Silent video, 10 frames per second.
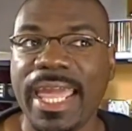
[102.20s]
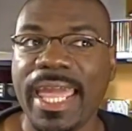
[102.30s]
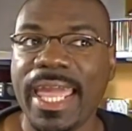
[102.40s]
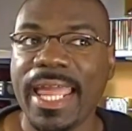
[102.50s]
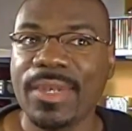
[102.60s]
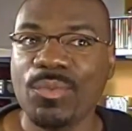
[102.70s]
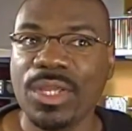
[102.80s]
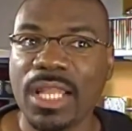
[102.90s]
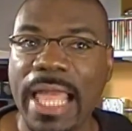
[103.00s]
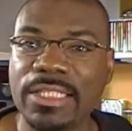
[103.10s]

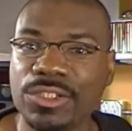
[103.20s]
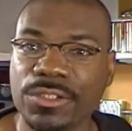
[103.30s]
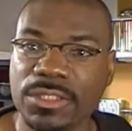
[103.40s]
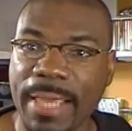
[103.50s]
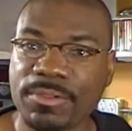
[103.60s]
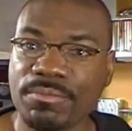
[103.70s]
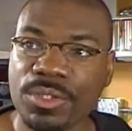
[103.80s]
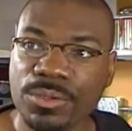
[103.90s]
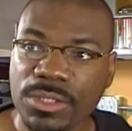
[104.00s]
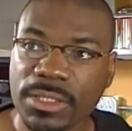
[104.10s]
and we like certain
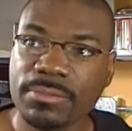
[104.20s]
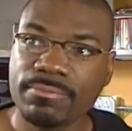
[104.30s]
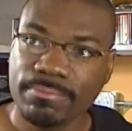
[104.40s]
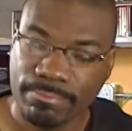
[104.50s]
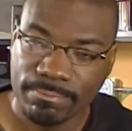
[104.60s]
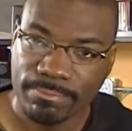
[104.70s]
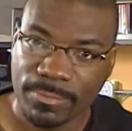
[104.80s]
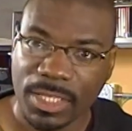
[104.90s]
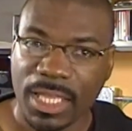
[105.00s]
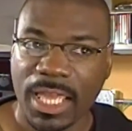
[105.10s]
types of music,
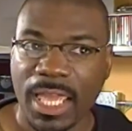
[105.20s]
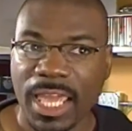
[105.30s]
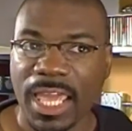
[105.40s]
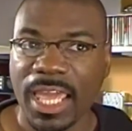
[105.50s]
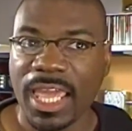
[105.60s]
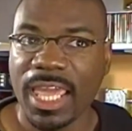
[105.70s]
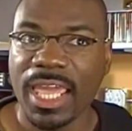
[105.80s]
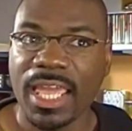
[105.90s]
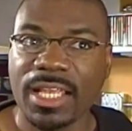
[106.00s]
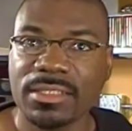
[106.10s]

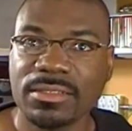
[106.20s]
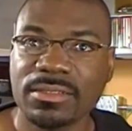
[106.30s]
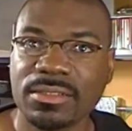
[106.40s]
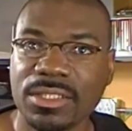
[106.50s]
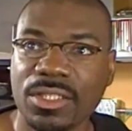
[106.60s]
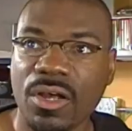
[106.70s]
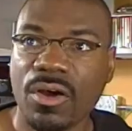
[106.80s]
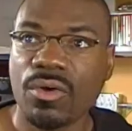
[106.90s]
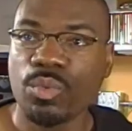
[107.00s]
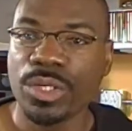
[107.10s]
and
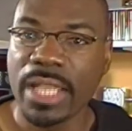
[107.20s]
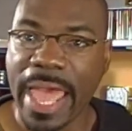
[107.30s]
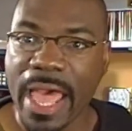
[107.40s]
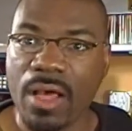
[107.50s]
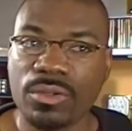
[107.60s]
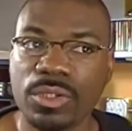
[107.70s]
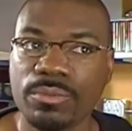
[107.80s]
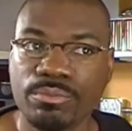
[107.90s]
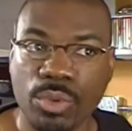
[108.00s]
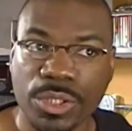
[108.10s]
we're
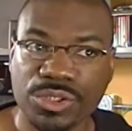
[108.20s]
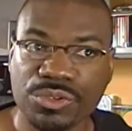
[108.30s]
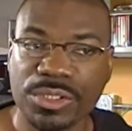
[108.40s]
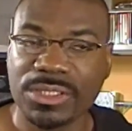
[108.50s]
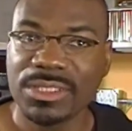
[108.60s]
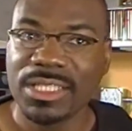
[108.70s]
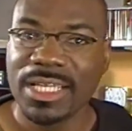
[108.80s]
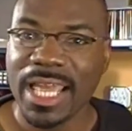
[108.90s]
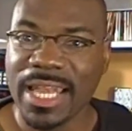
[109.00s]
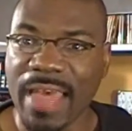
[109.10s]
loud, boisterous,
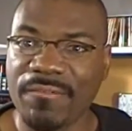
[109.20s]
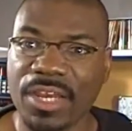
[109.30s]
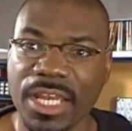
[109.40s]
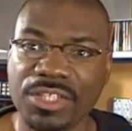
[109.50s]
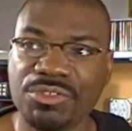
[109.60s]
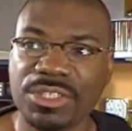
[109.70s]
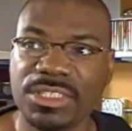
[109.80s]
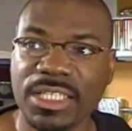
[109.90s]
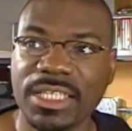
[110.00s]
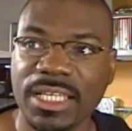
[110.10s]
and not very
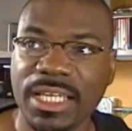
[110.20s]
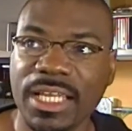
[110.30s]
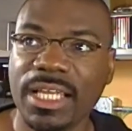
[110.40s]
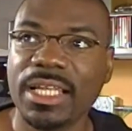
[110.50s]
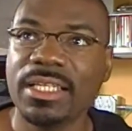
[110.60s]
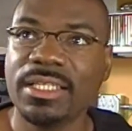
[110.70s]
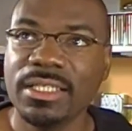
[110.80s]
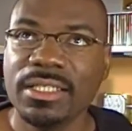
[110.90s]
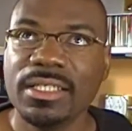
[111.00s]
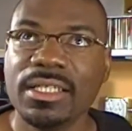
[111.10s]
interested
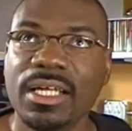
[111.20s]
in